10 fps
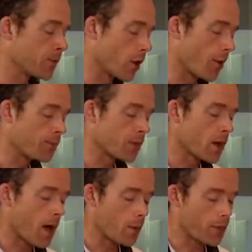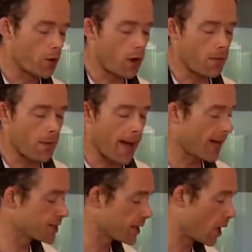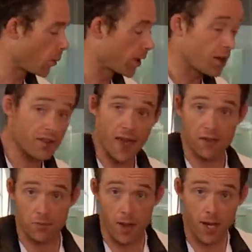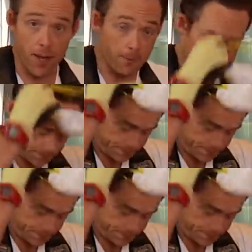So I'm gonna throw on my mask and we're gonna sand this buddy up.